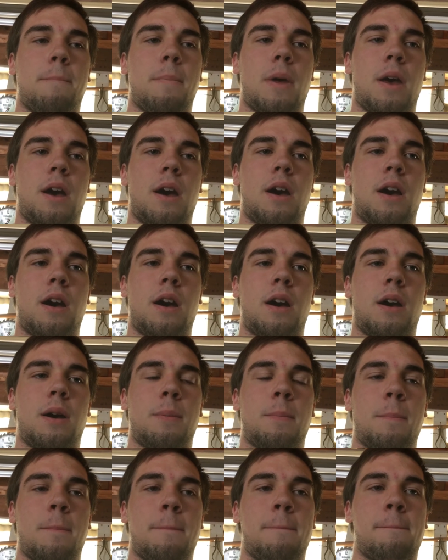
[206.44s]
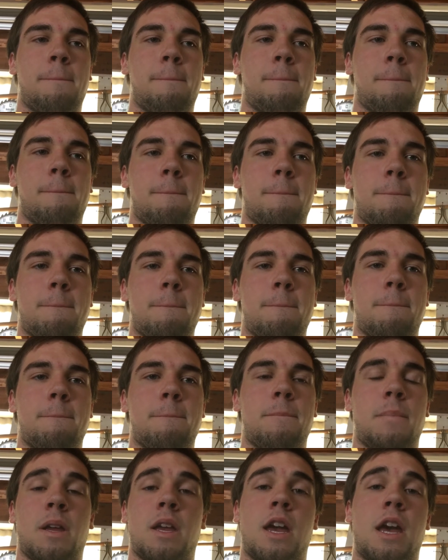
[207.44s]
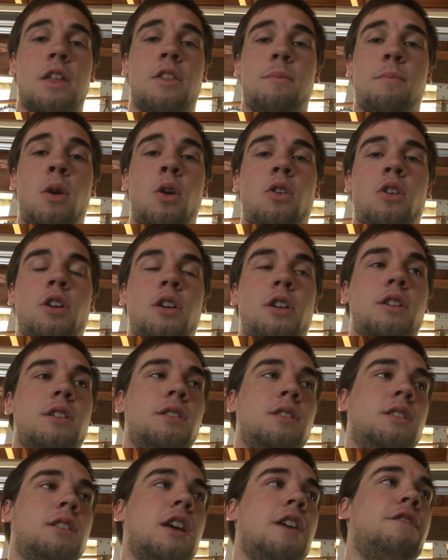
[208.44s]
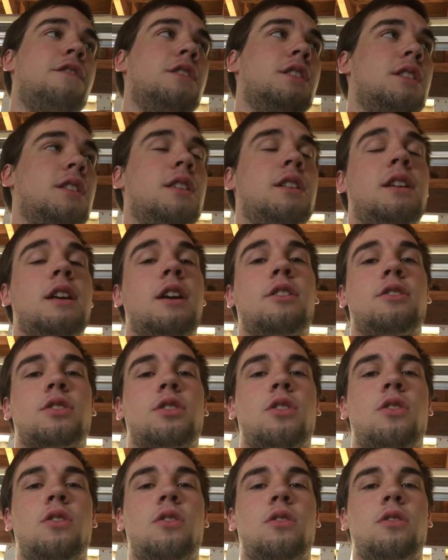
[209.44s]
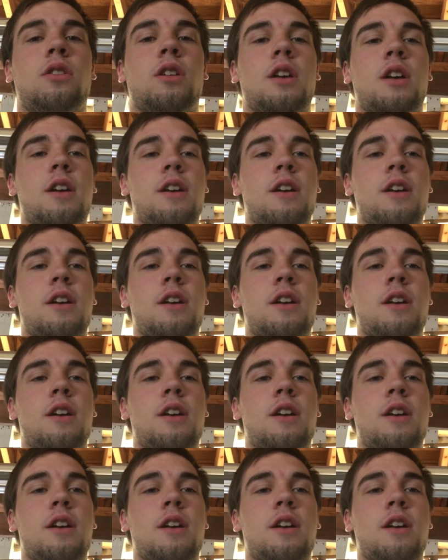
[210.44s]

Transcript: But yeah, the motor and stuff is in the Del Sol.